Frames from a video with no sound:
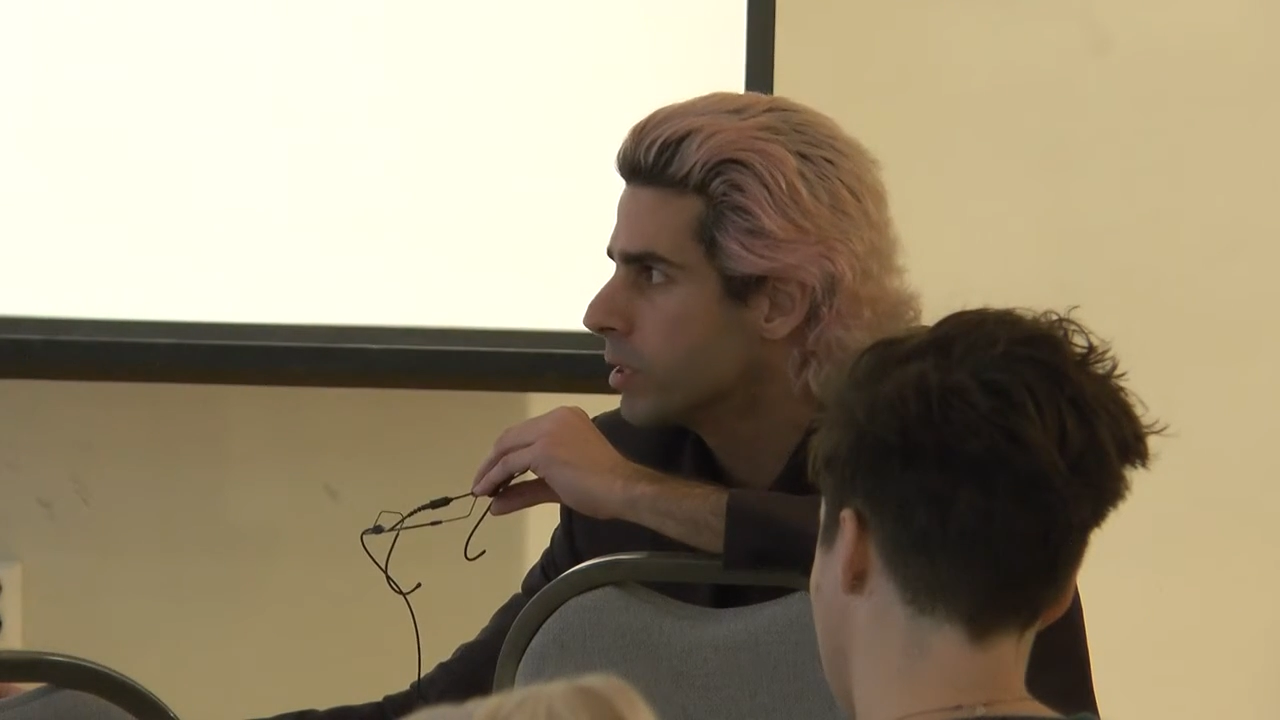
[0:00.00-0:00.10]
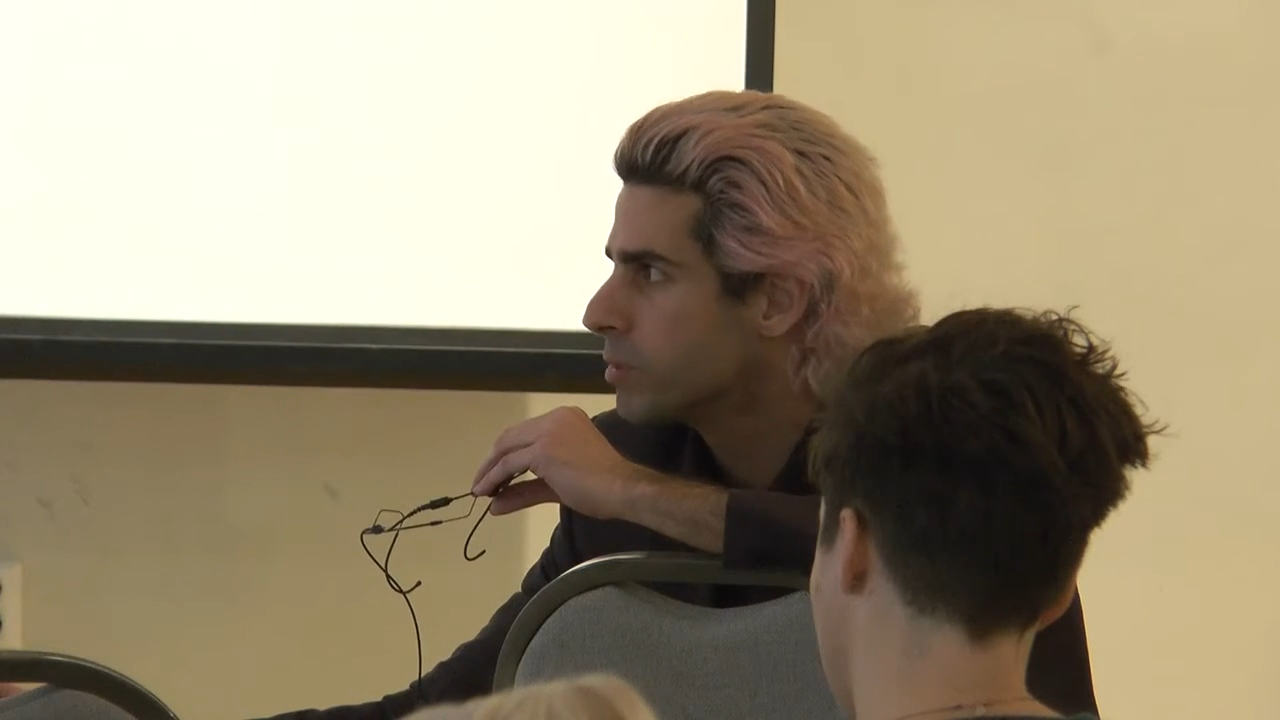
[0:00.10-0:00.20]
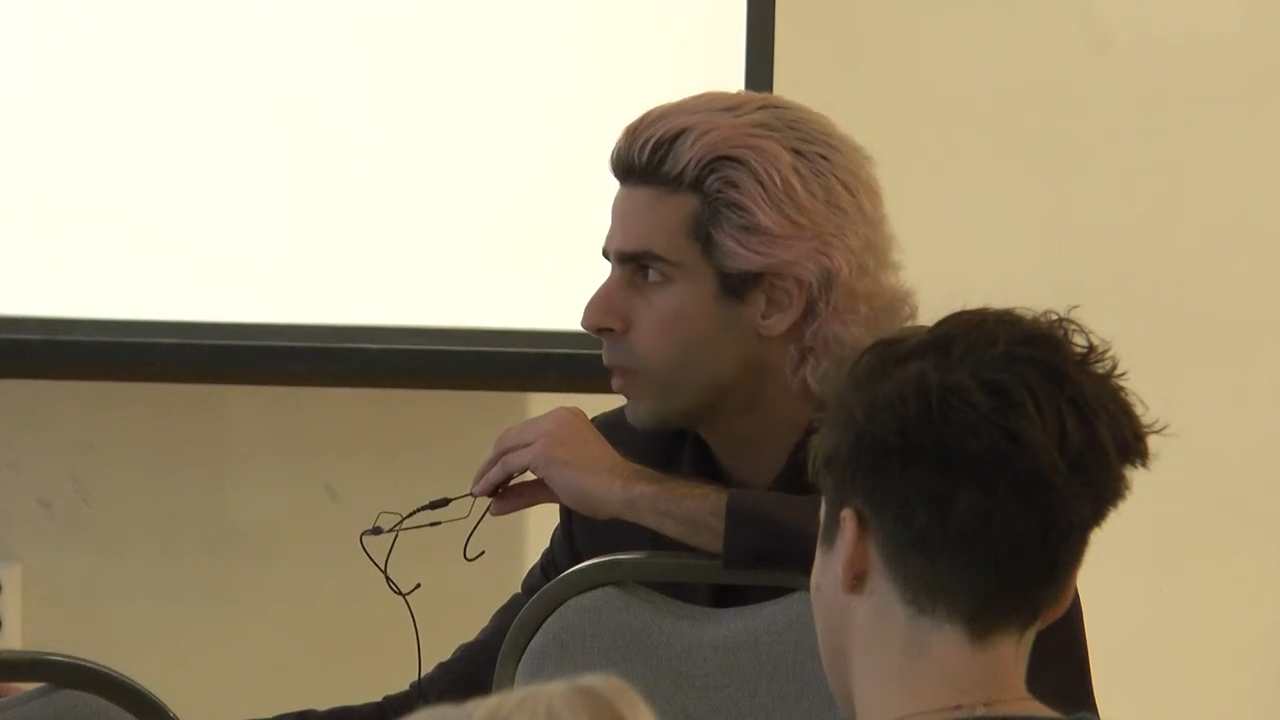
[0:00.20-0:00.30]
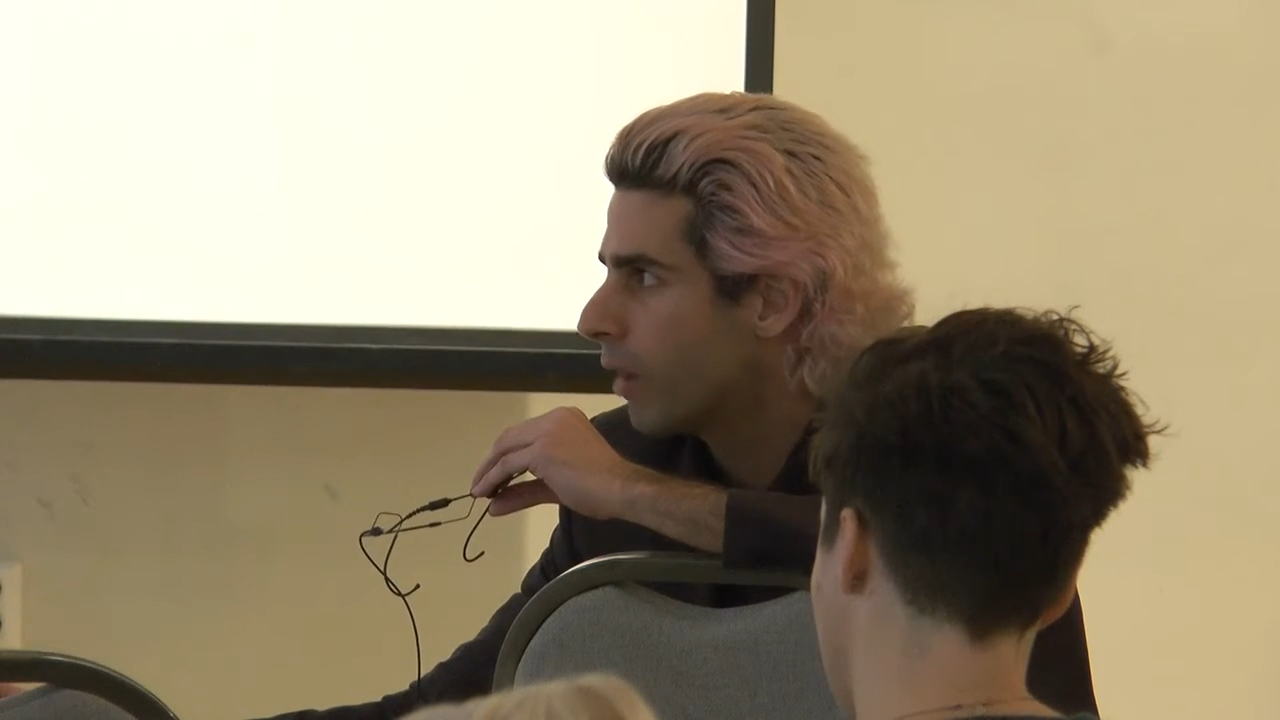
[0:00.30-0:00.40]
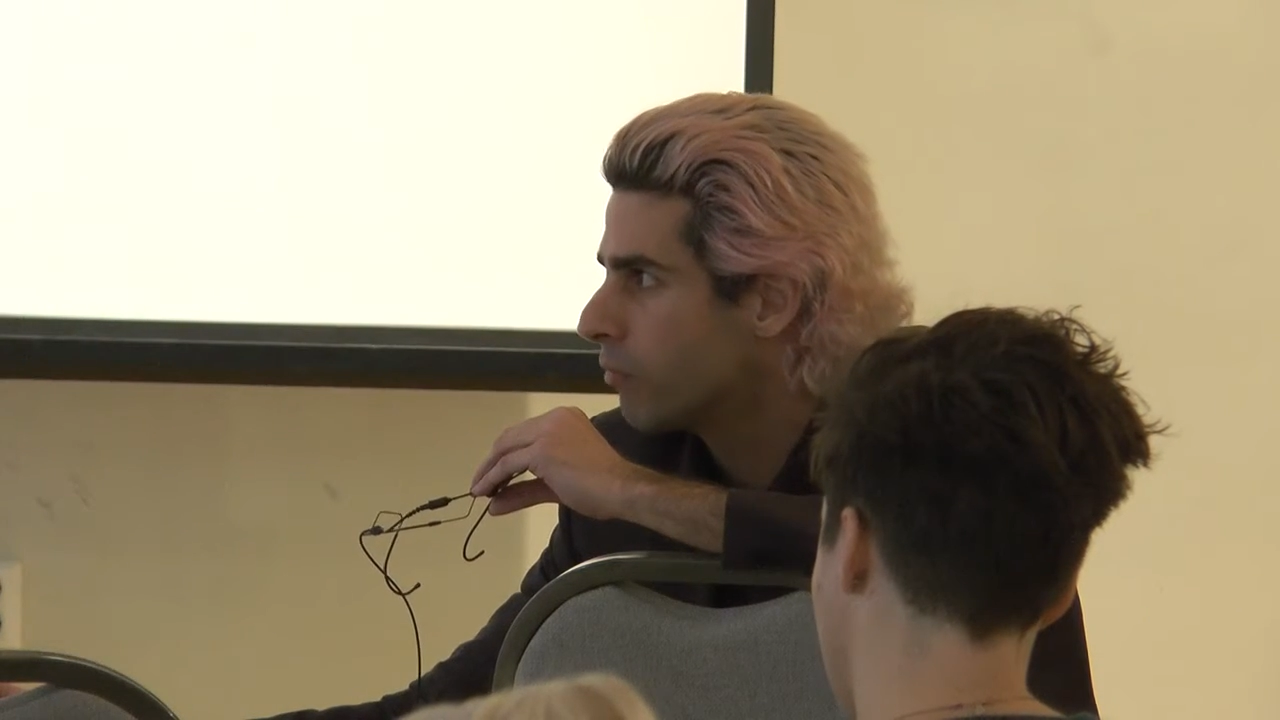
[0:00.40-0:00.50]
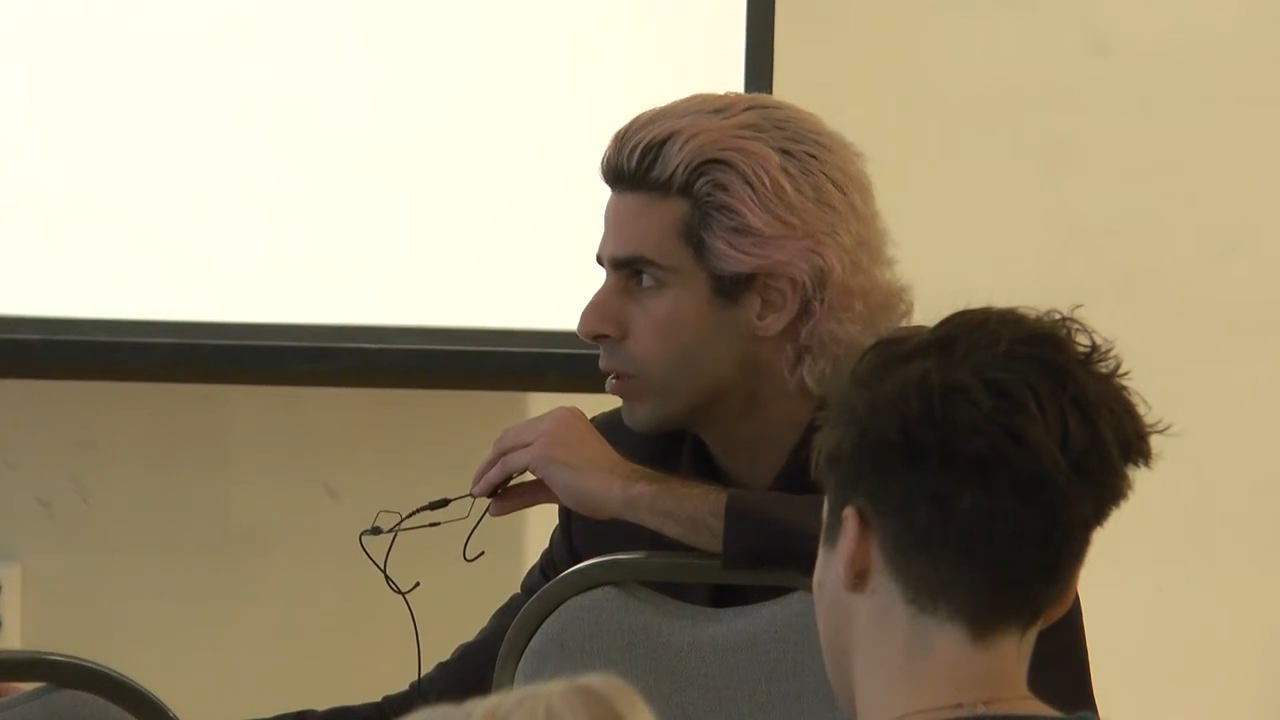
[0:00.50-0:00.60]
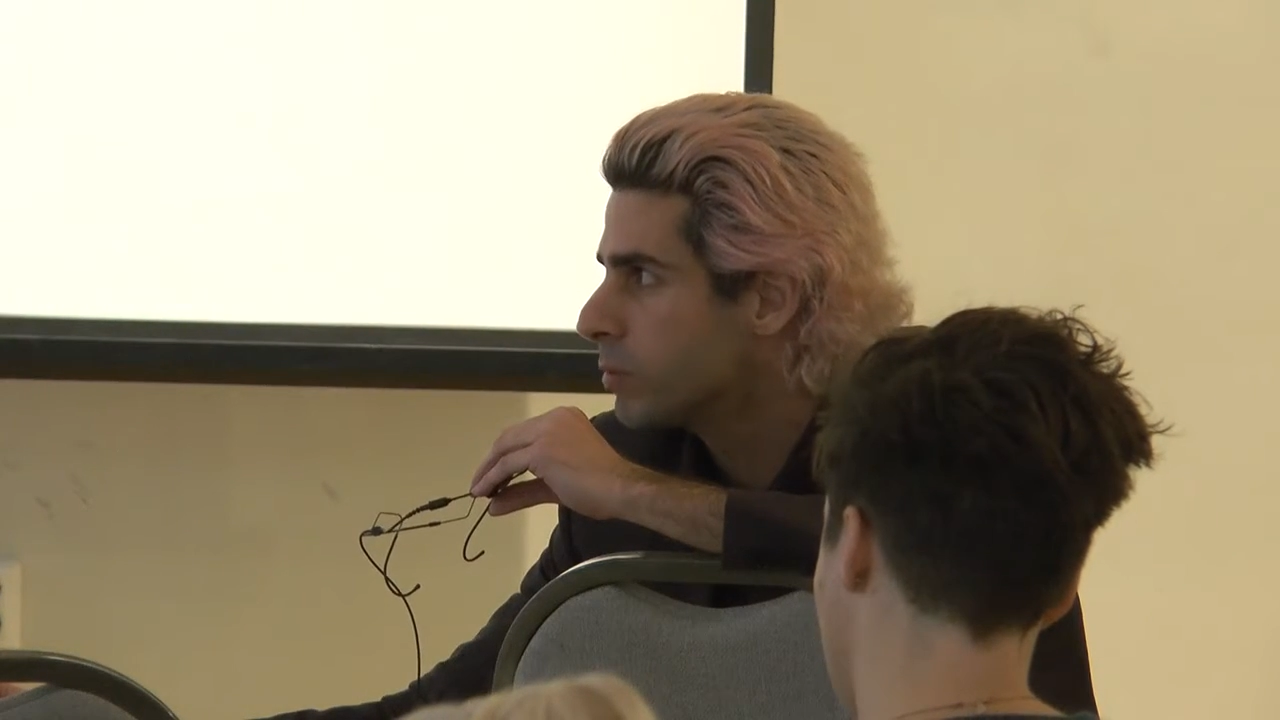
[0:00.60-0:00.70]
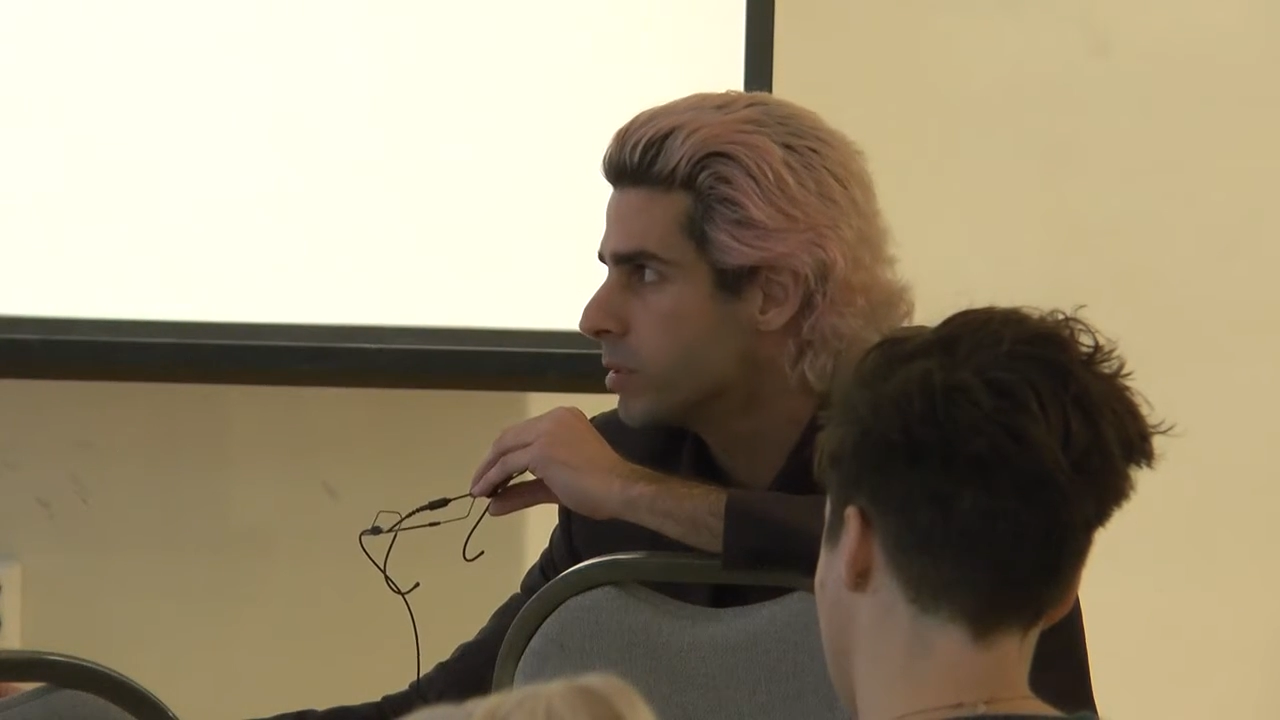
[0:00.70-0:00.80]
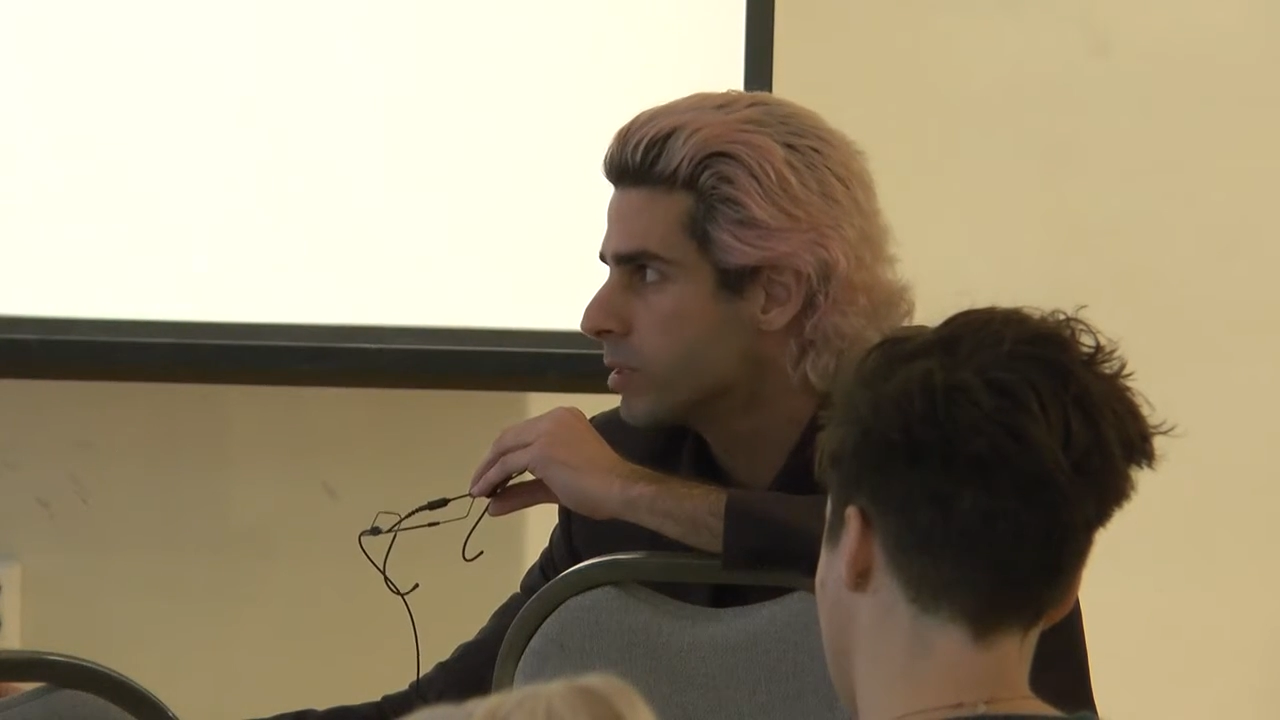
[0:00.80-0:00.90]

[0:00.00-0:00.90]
these platforms,